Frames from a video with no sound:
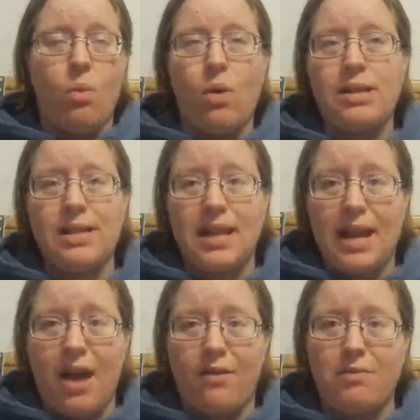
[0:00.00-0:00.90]
Ones that I
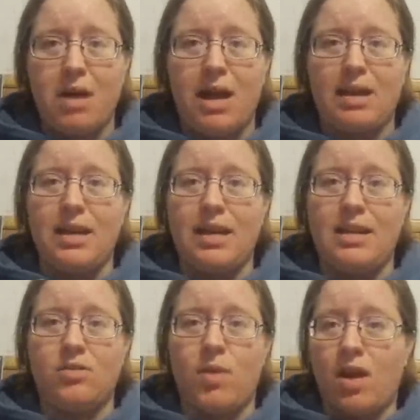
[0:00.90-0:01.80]
have in mind
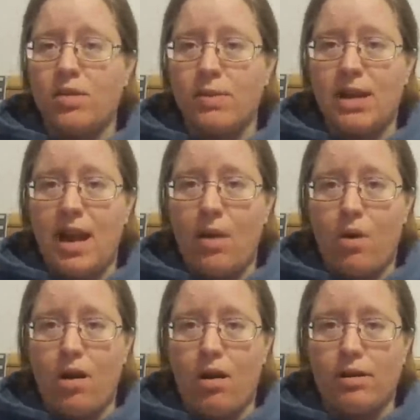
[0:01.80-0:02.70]
is my husband and I
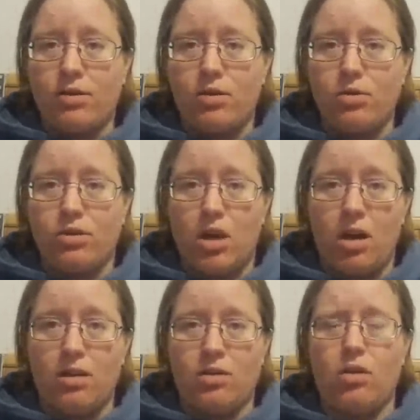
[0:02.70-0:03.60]
want to
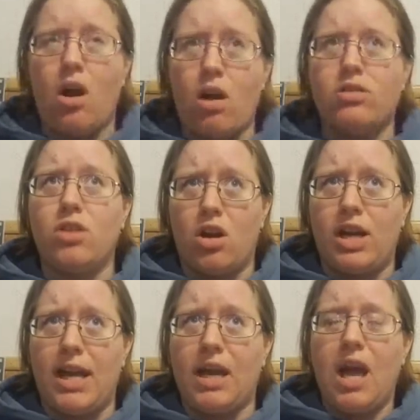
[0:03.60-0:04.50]
start or are
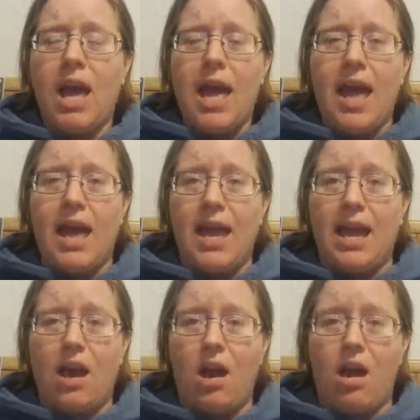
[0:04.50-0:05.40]
starting
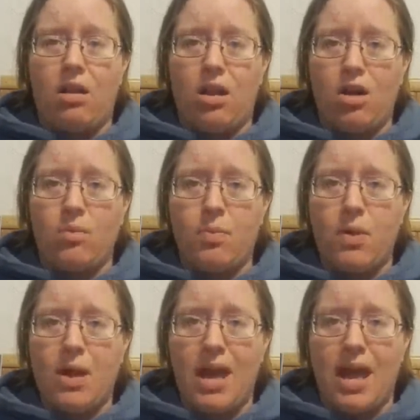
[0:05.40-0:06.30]
a LARP
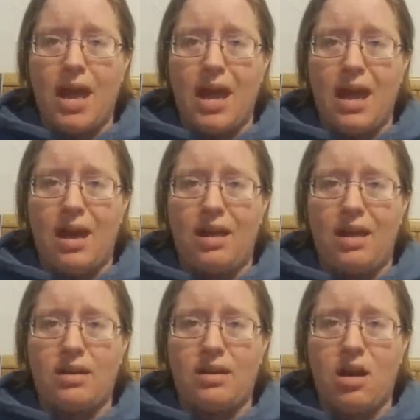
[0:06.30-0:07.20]

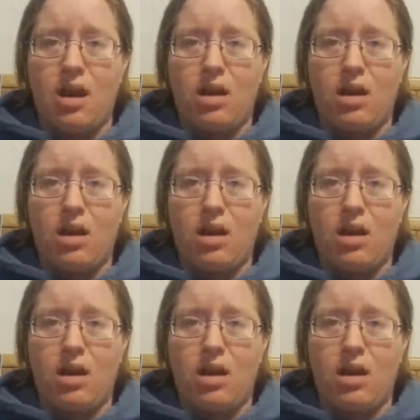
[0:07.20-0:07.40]
and